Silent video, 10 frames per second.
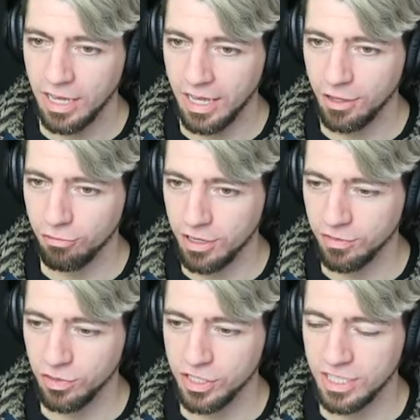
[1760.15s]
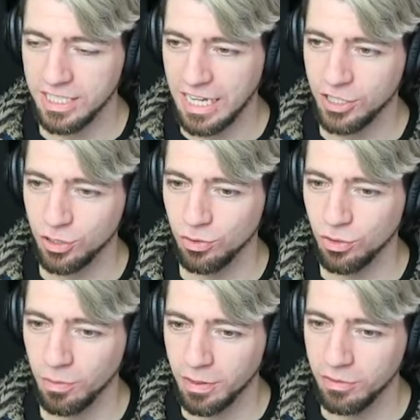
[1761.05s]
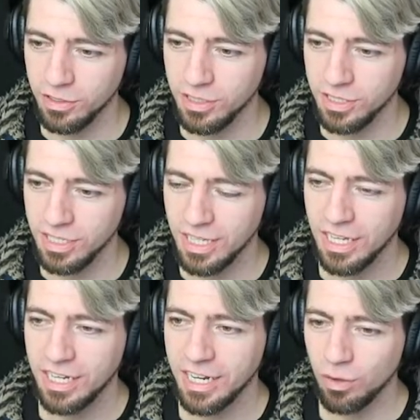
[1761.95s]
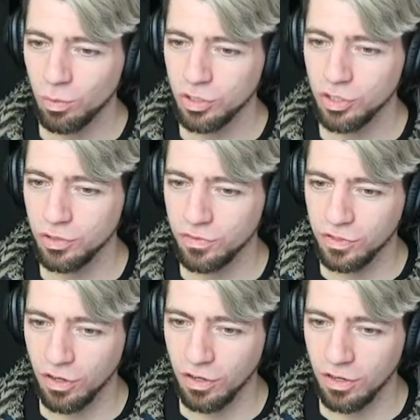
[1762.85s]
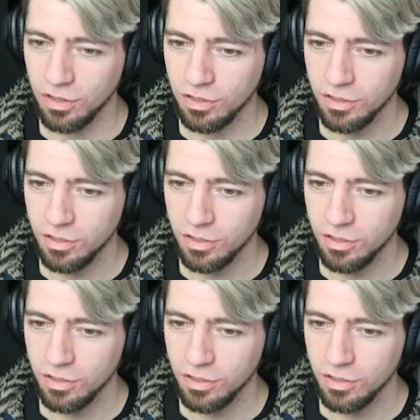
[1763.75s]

Earthrave, which attacks all opponents. Now once you've got